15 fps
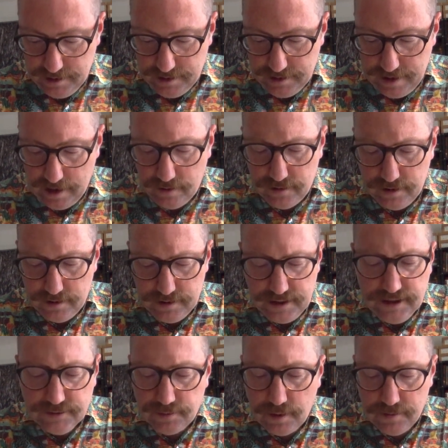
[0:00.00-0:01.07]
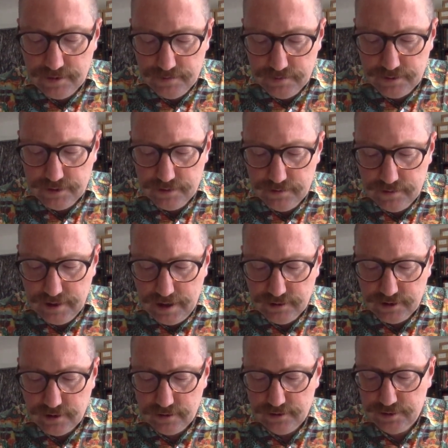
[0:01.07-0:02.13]
Now,
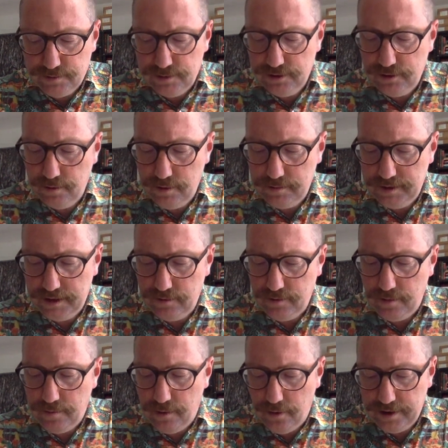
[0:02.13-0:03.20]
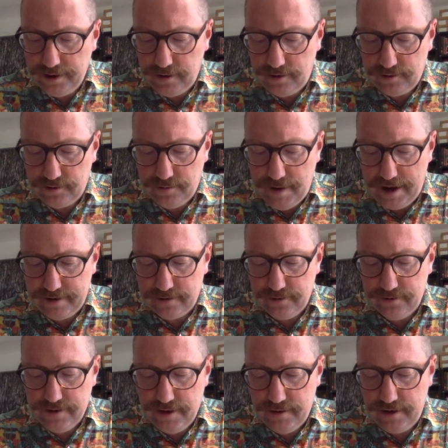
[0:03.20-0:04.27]
Aristotle is presumably reporting on grammatical
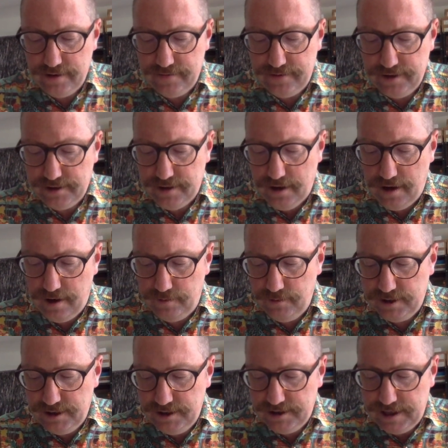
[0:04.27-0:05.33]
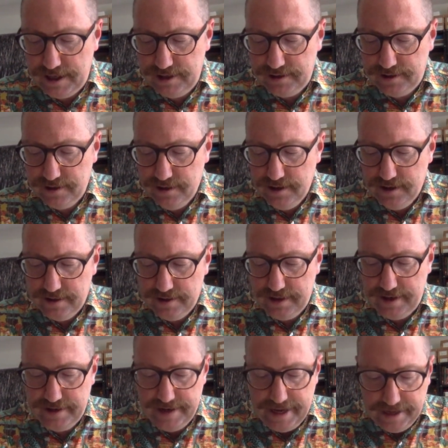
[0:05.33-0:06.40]
theory of his time when he says
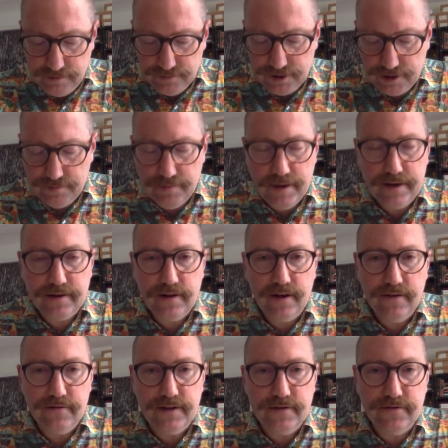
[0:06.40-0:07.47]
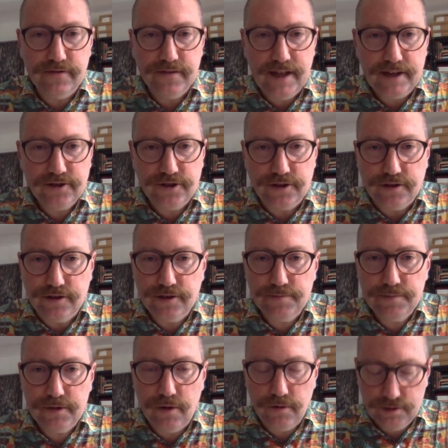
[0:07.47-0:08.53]
that names admit of inflections,
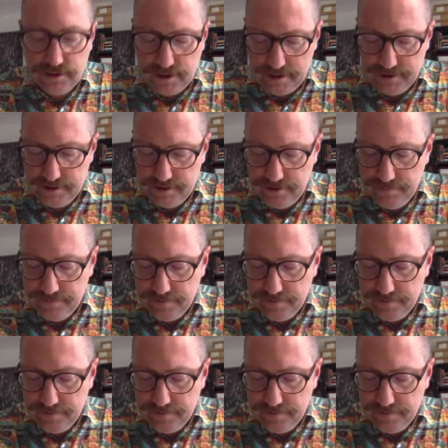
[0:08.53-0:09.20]
ptoses,